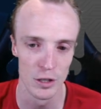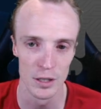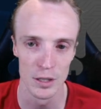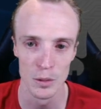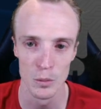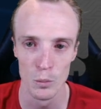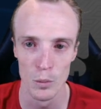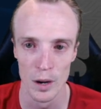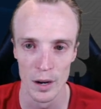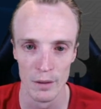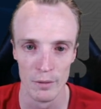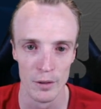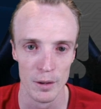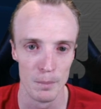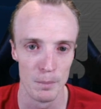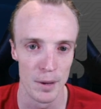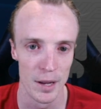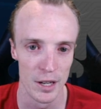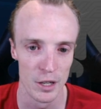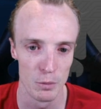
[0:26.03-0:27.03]
it to one of
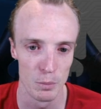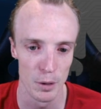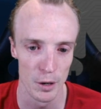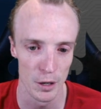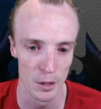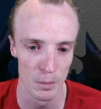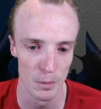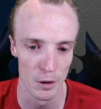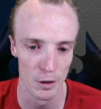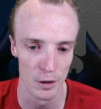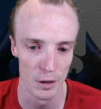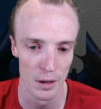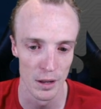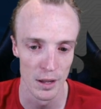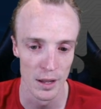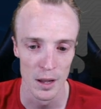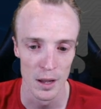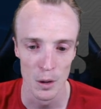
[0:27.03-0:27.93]
your bench Pokemon.